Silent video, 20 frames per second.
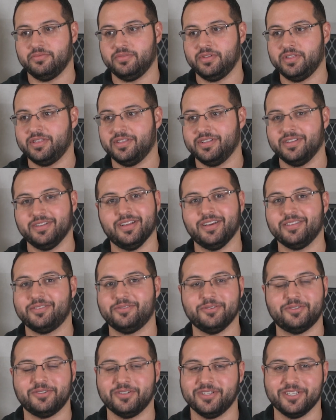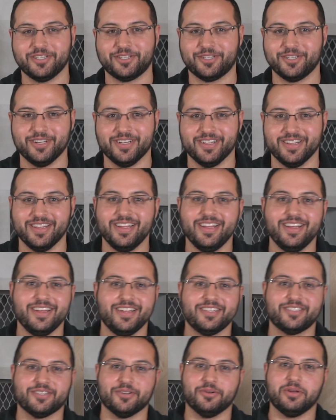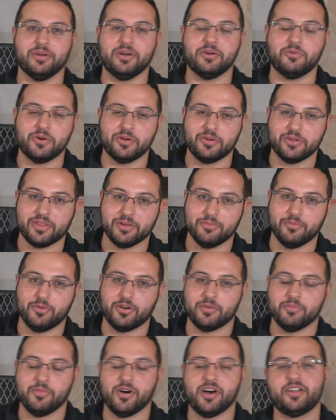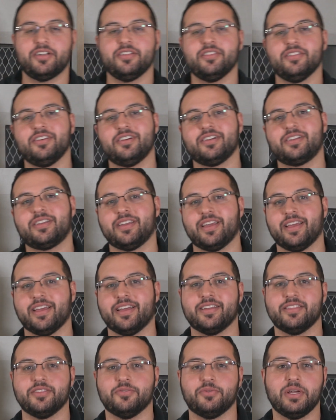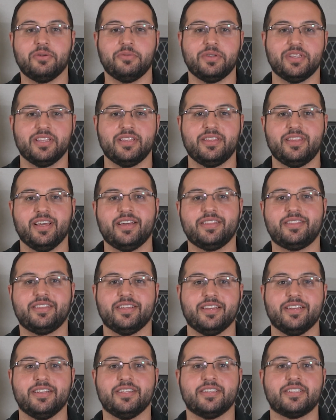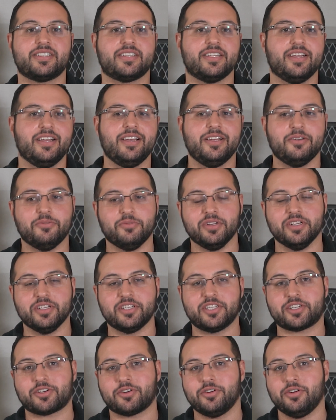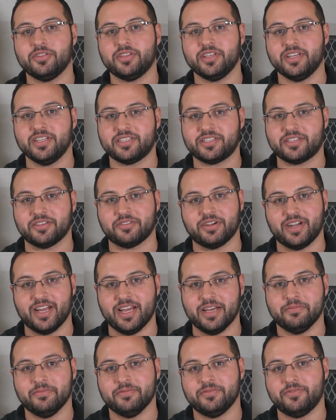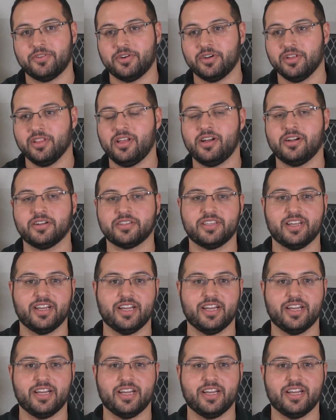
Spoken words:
We did not do traditional. So we went with a more modern look, and the way we did that is we scrolled Instagram for a long